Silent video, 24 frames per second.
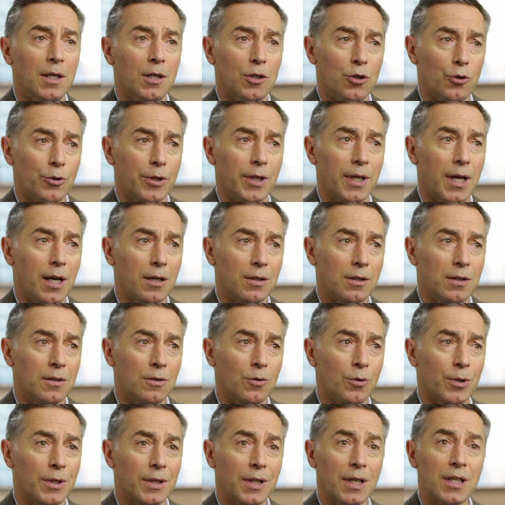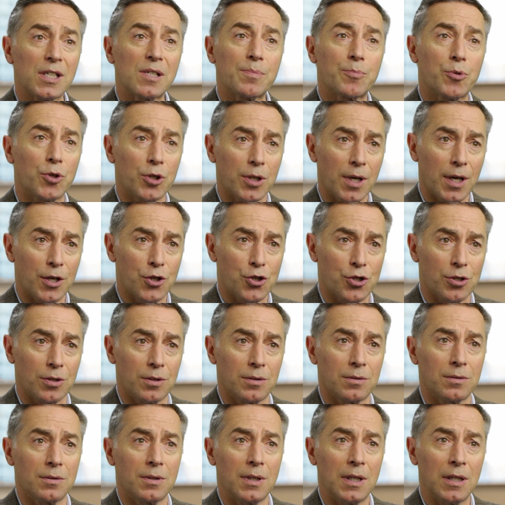learning how to organize
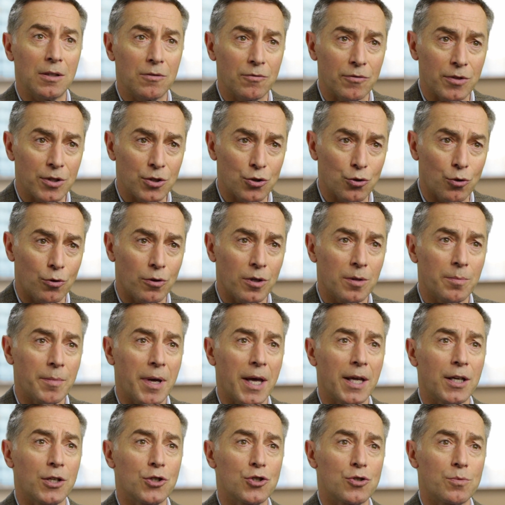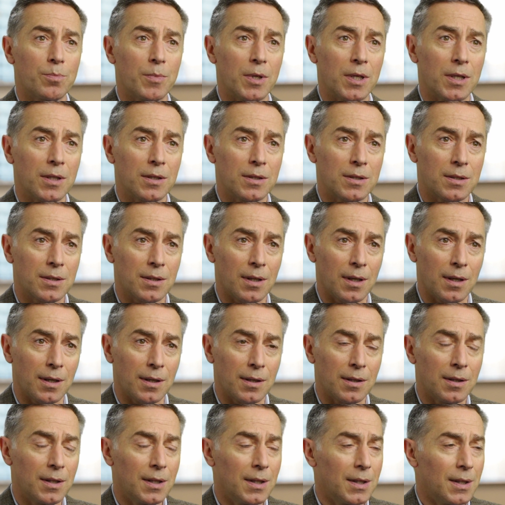production, inventory management, uh,